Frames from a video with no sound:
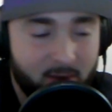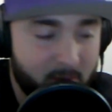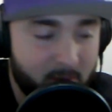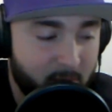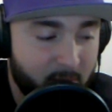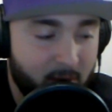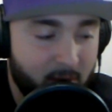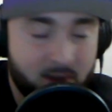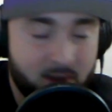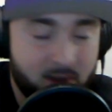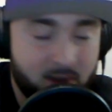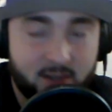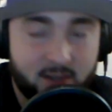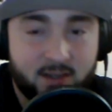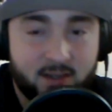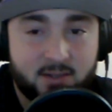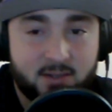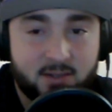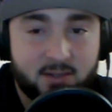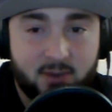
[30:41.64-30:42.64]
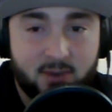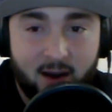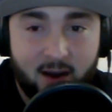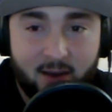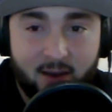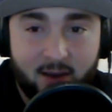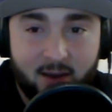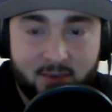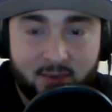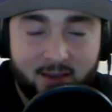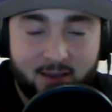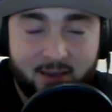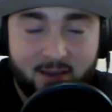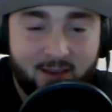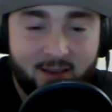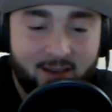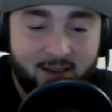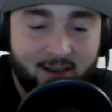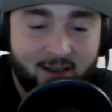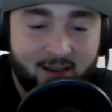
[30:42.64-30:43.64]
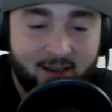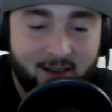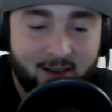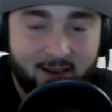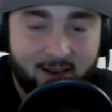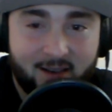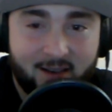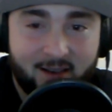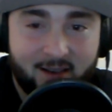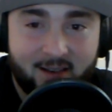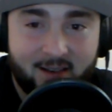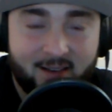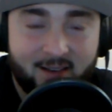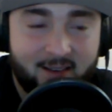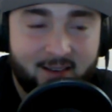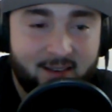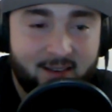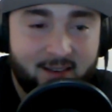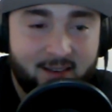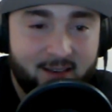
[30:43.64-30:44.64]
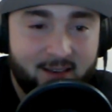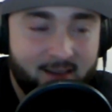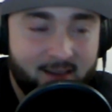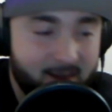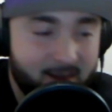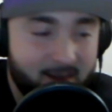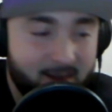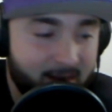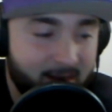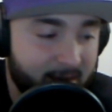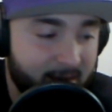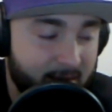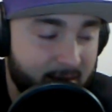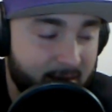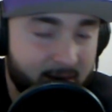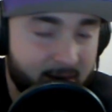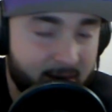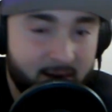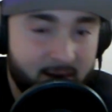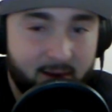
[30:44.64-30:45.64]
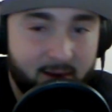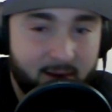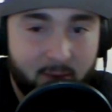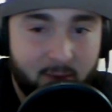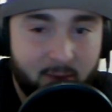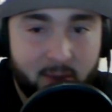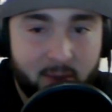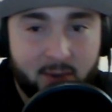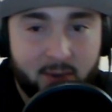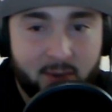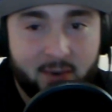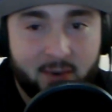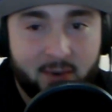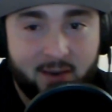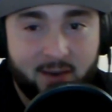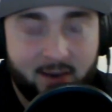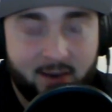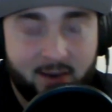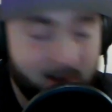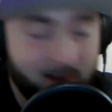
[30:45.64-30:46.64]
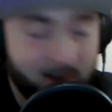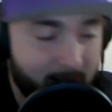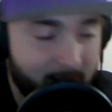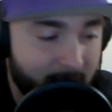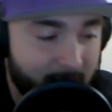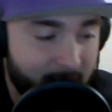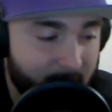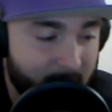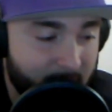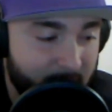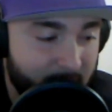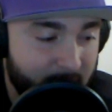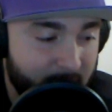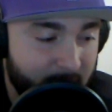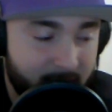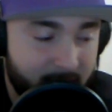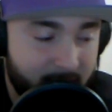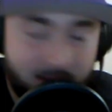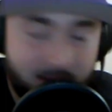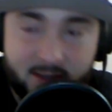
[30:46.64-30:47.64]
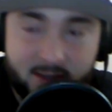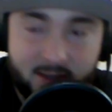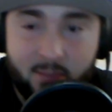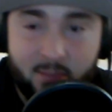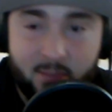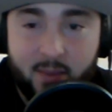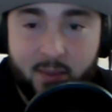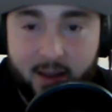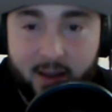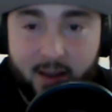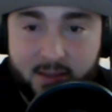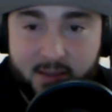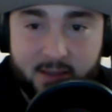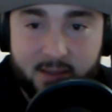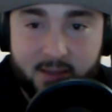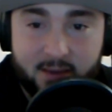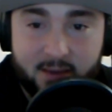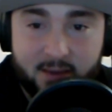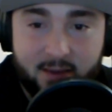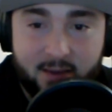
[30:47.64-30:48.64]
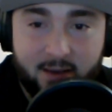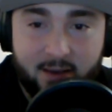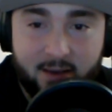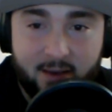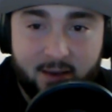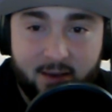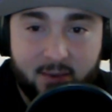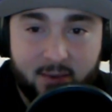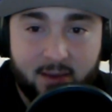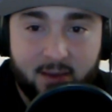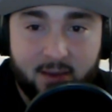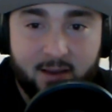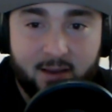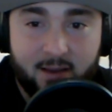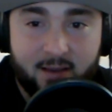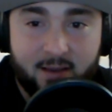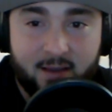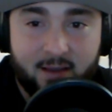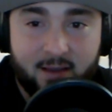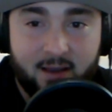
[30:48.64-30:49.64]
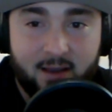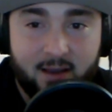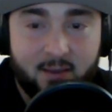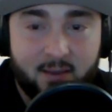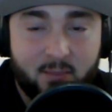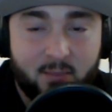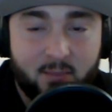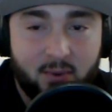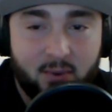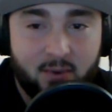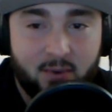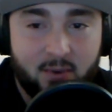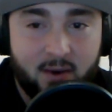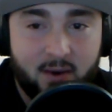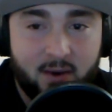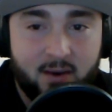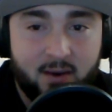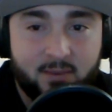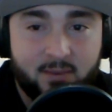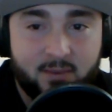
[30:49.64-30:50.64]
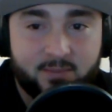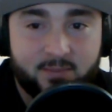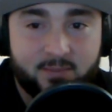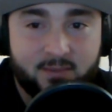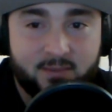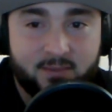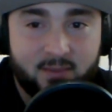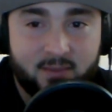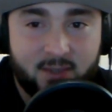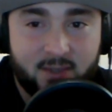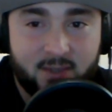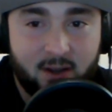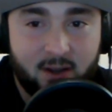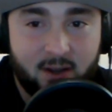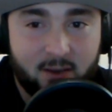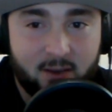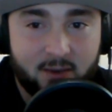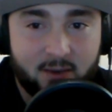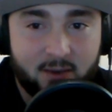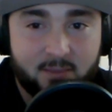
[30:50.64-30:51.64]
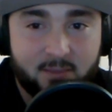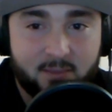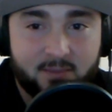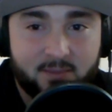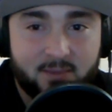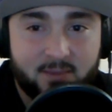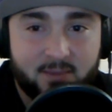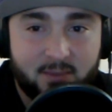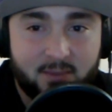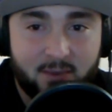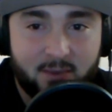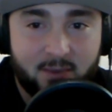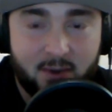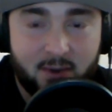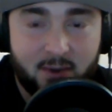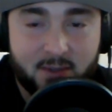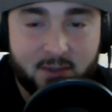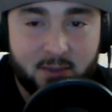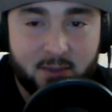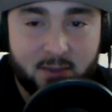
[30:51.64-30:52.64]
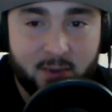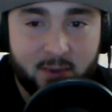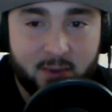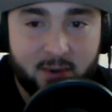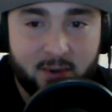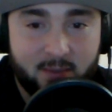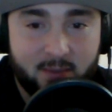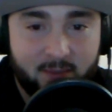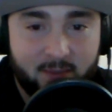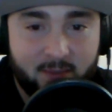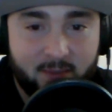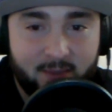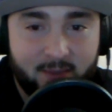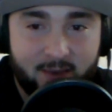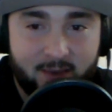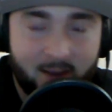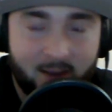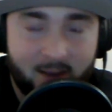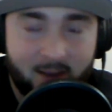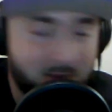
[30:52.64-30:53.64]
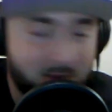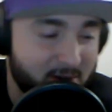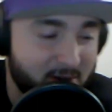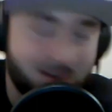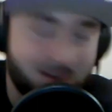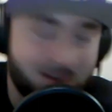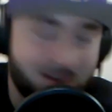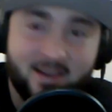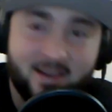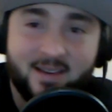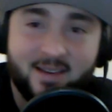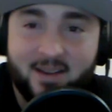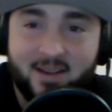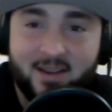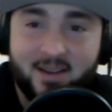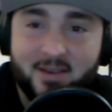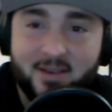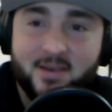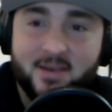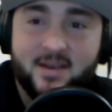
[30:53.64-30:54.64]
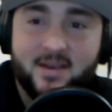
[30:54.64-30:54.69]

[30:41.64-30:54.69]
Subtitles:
Be watching this draft, and then we'll be doing some bets and everything like that per round. $1 goes to the winner. I'm just joking. I don't know.